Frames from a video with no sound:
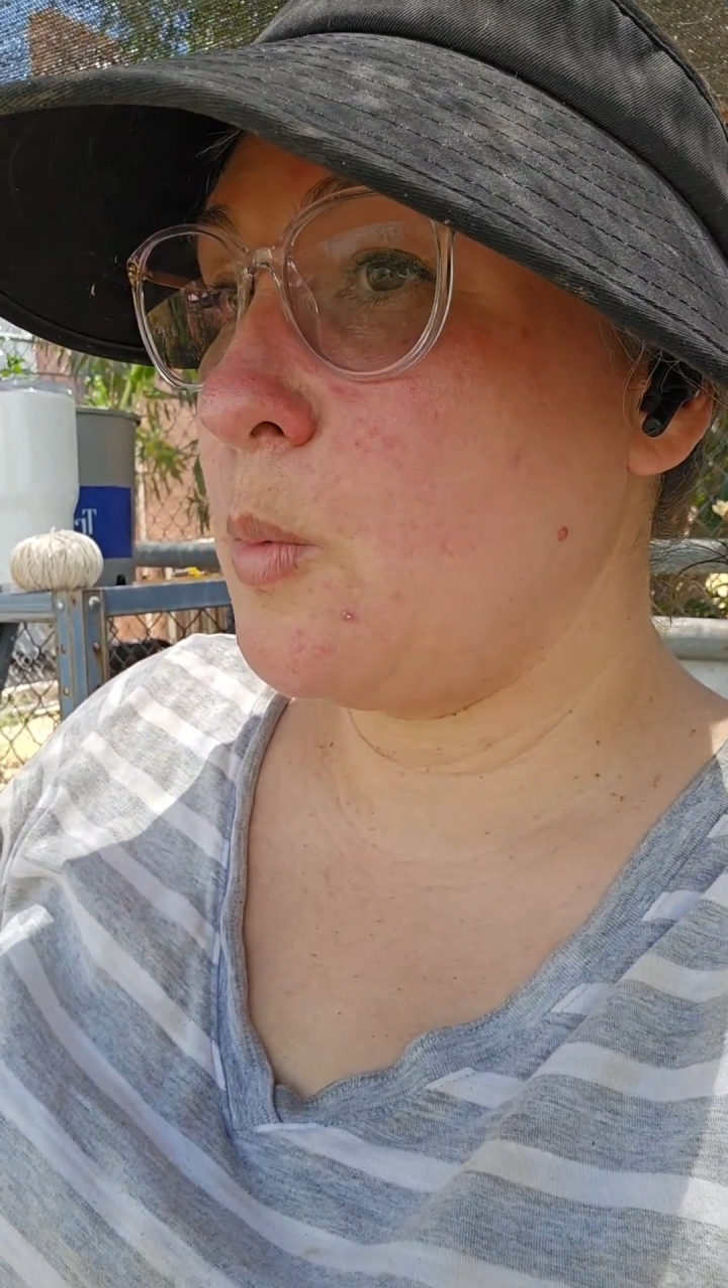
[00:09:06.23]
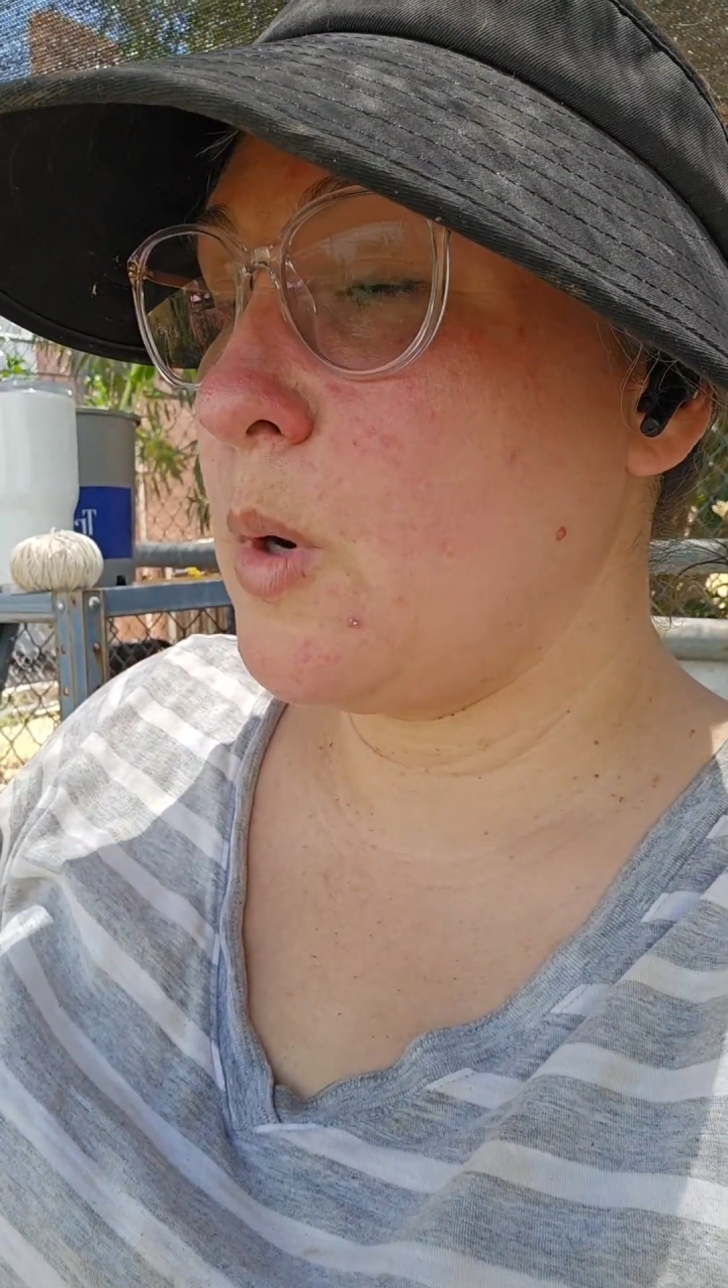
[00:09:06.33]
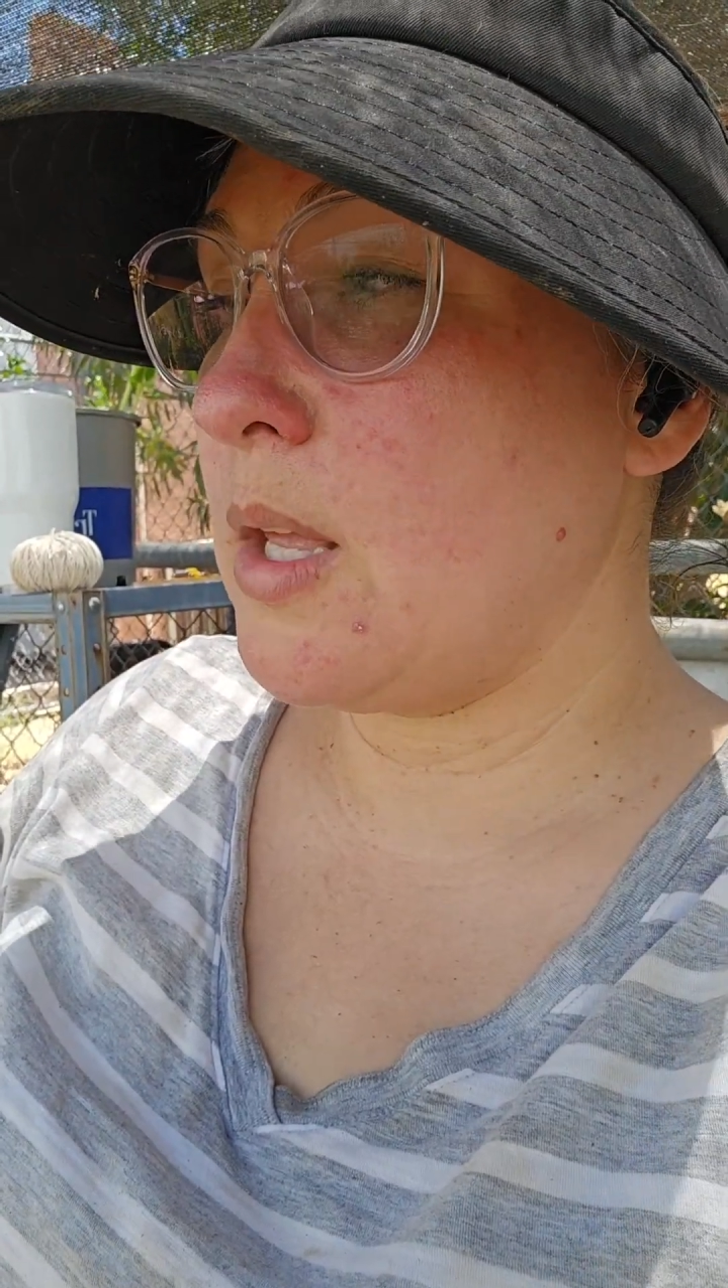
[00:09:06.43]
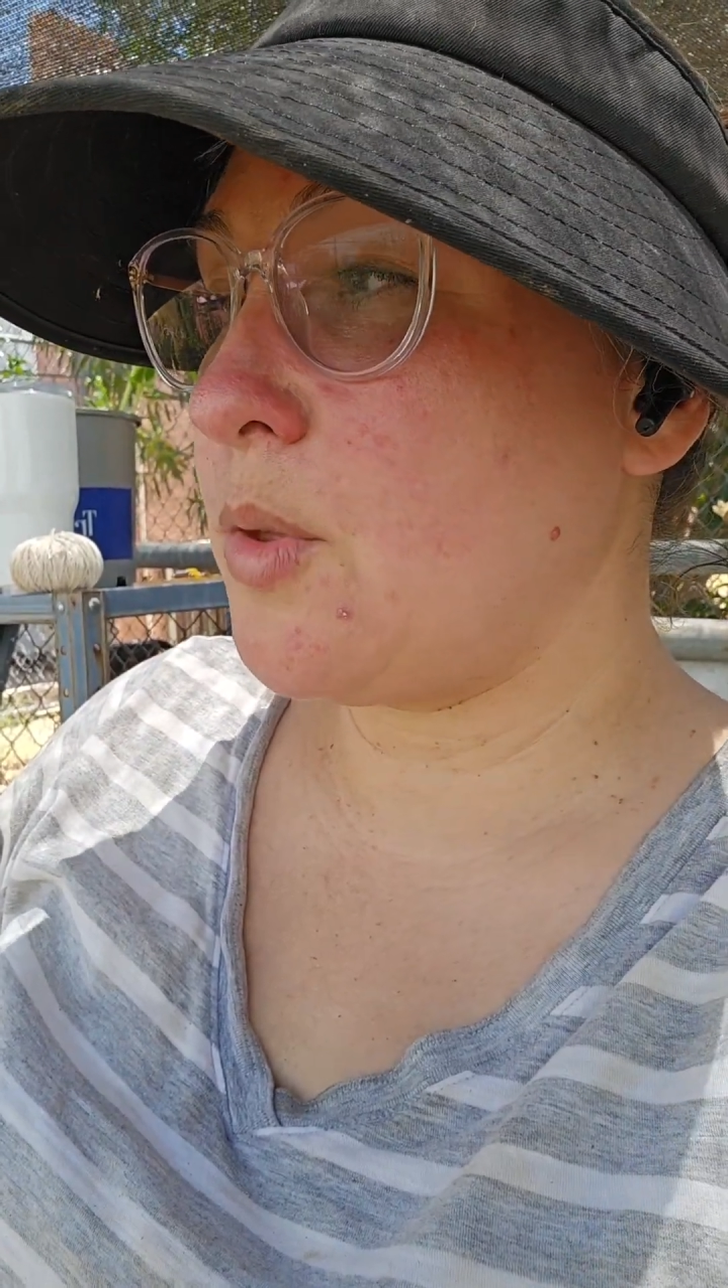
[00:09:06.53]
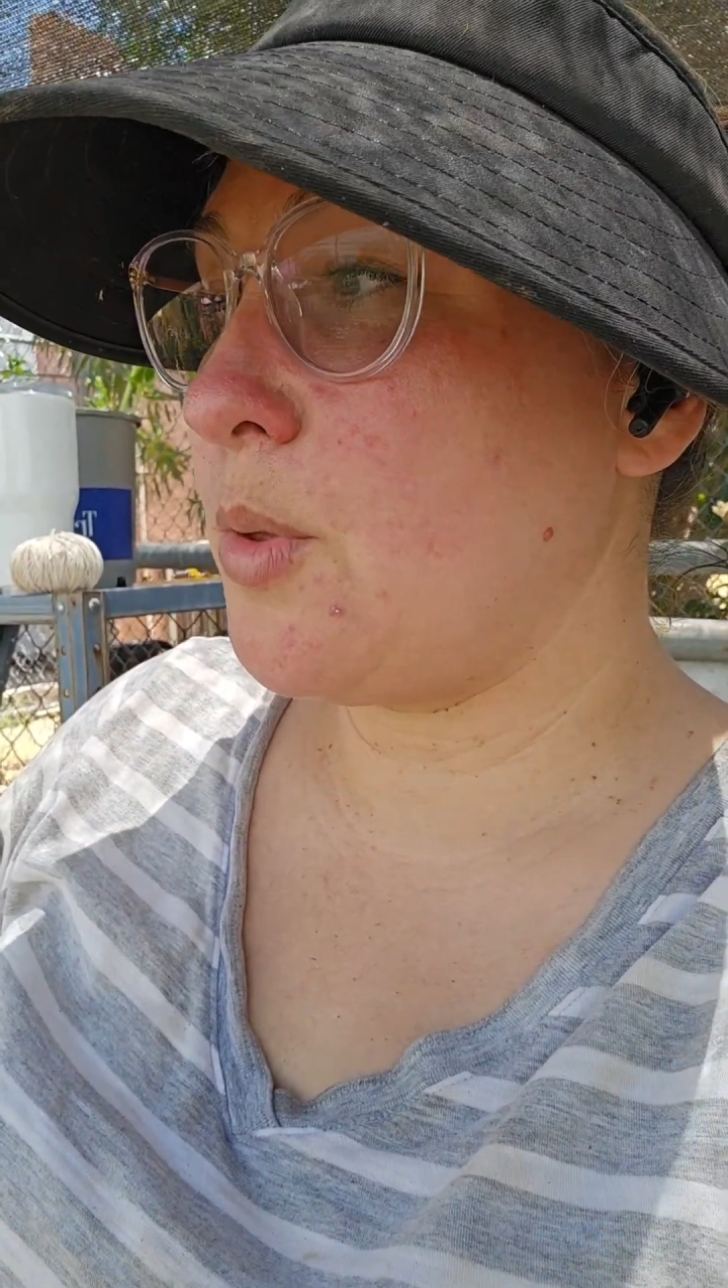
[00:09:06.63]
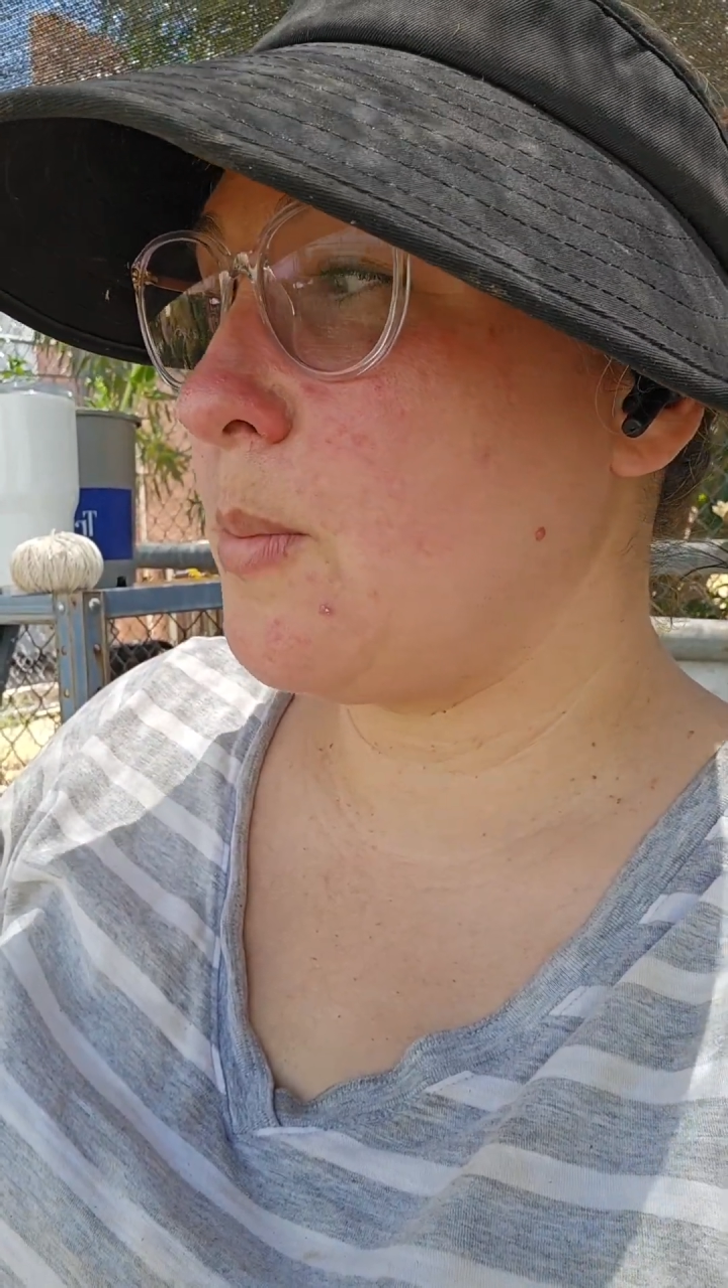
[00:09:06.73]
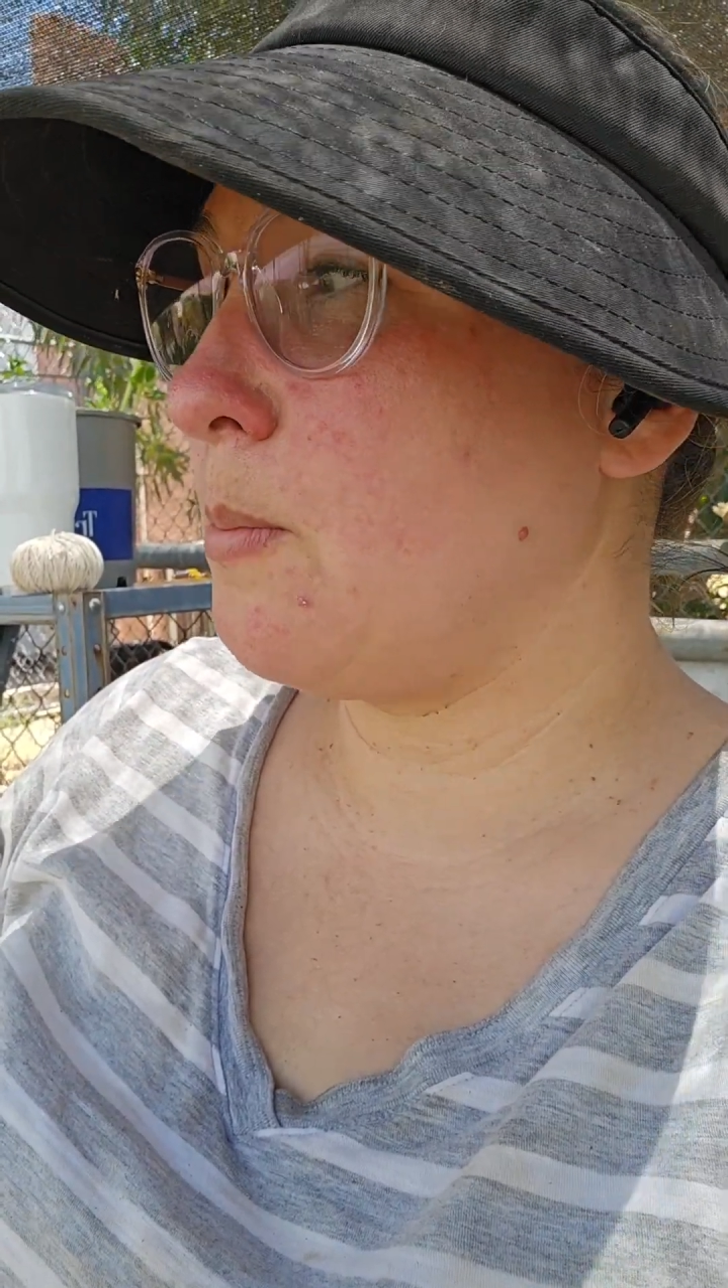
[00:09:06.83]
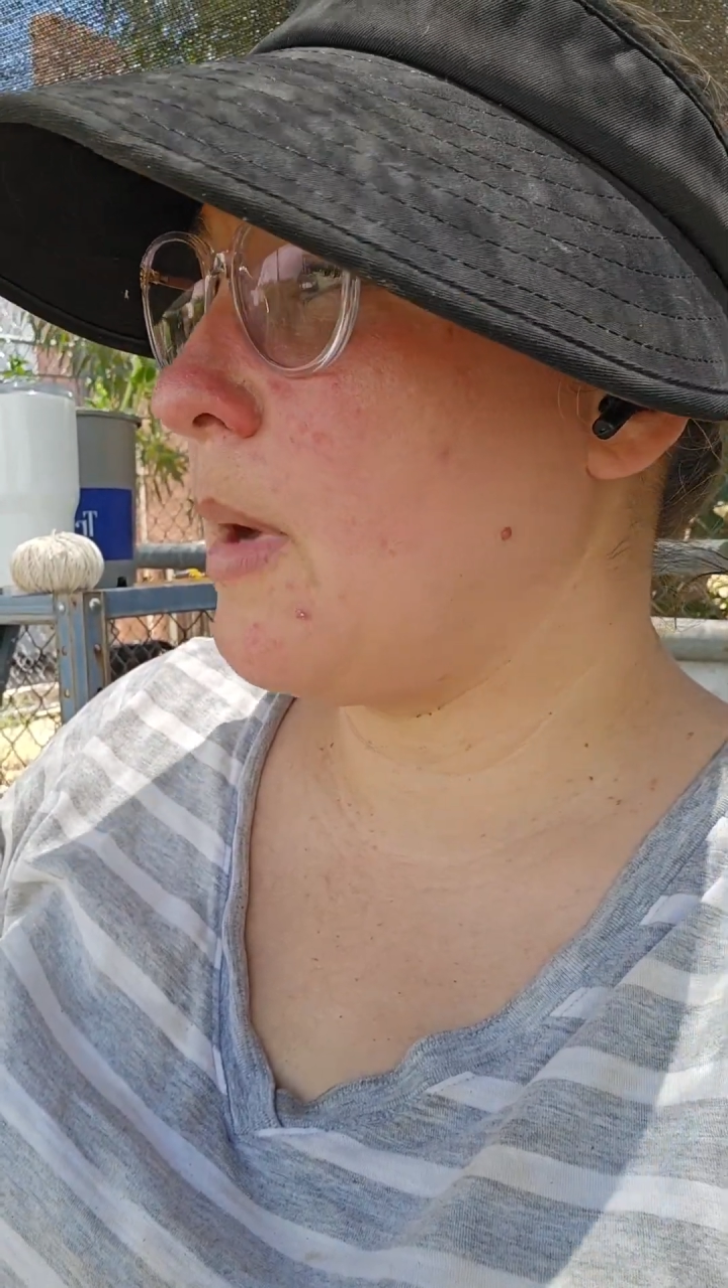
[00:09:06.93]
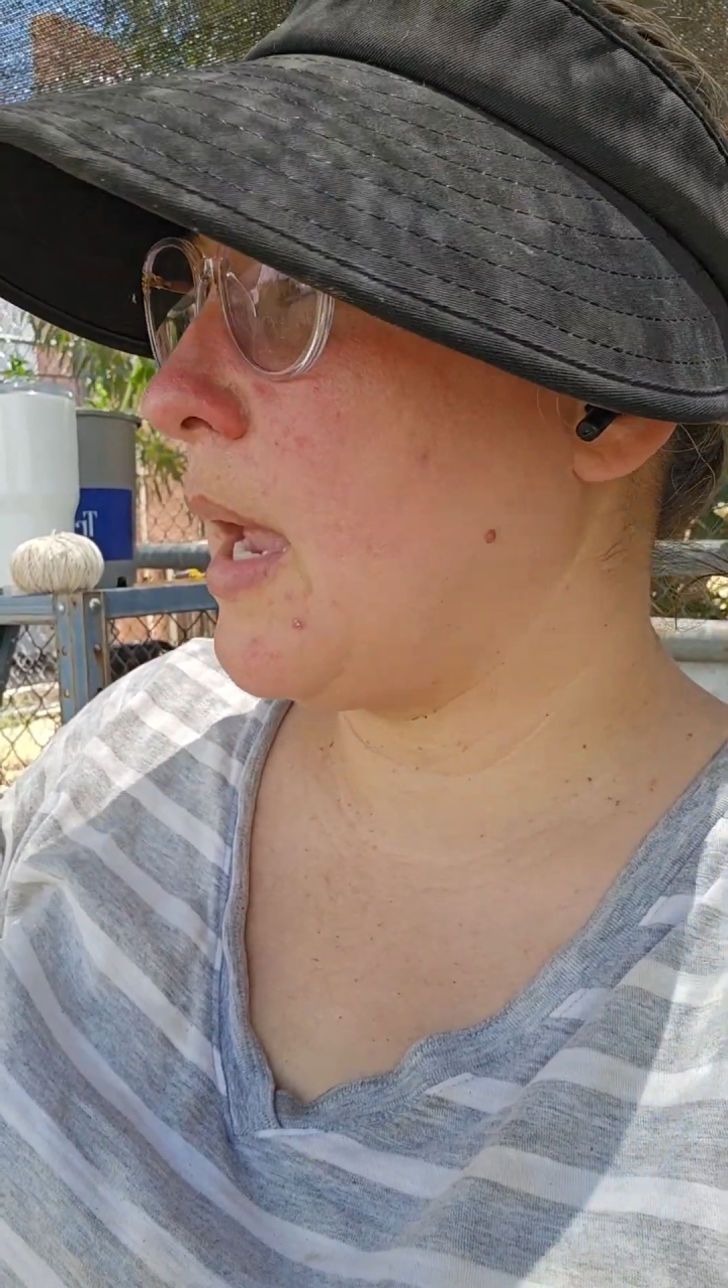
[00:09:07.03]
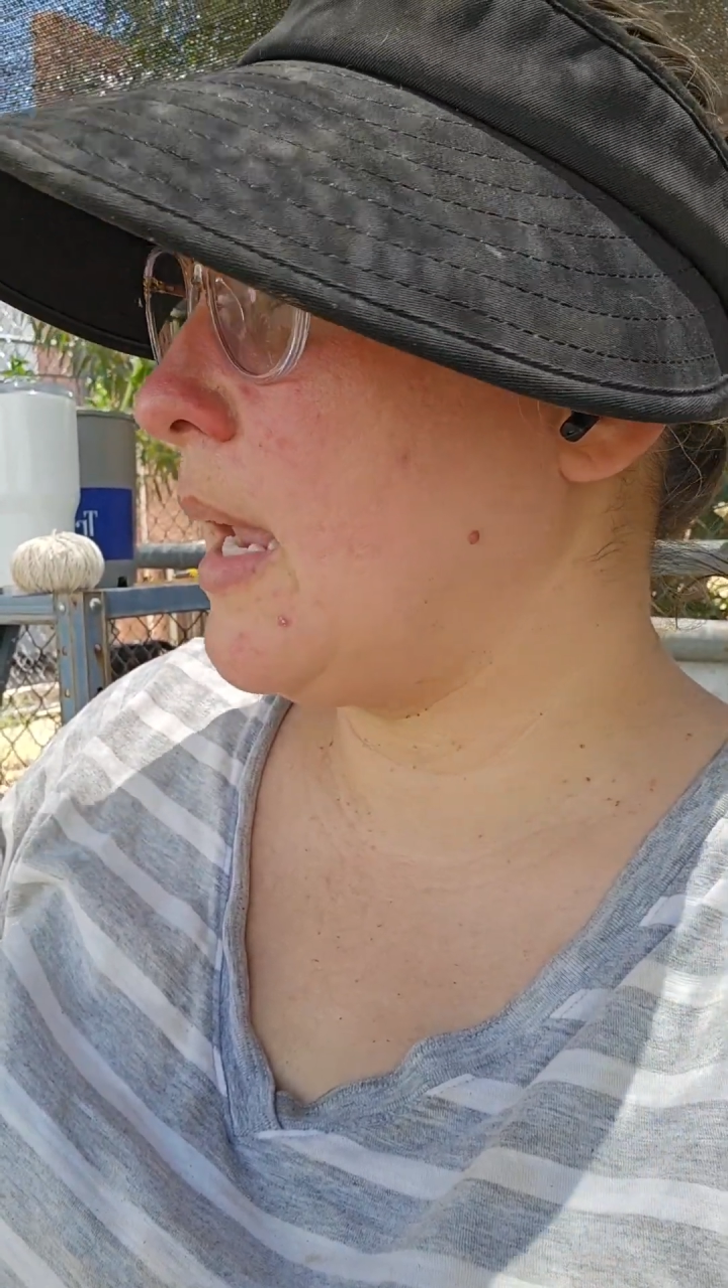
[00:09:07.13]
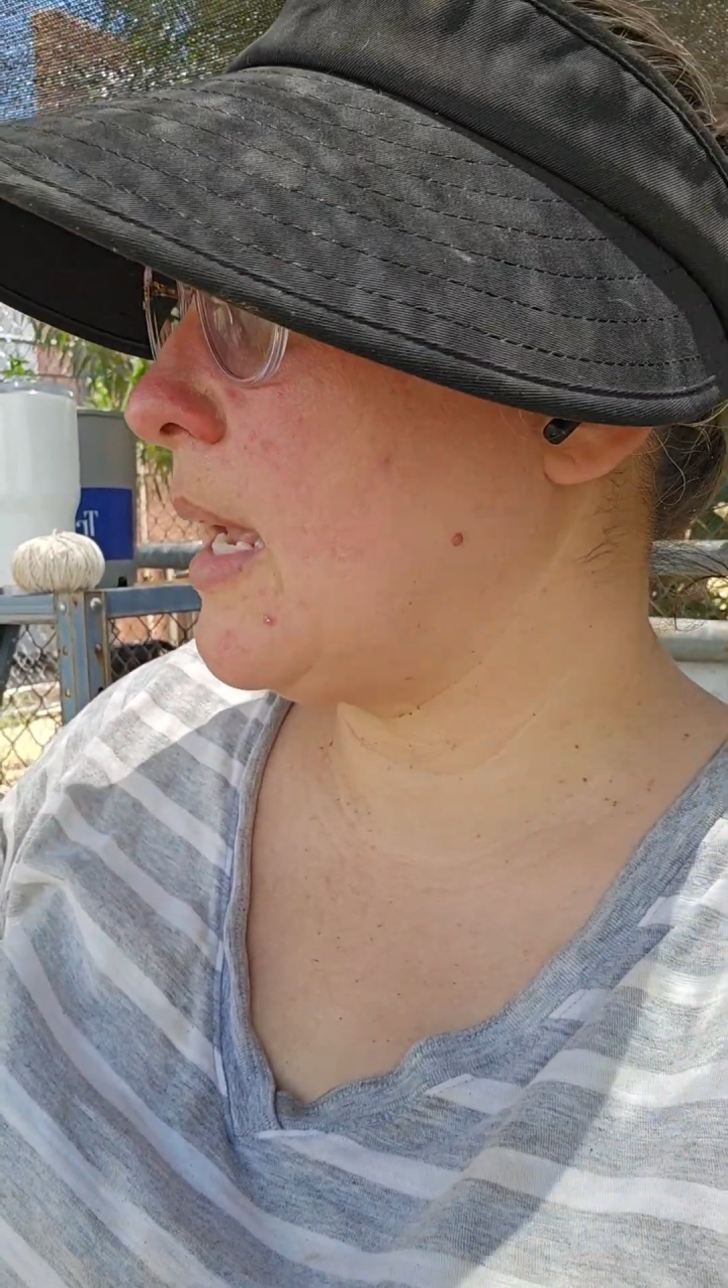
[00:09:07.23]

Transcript: with my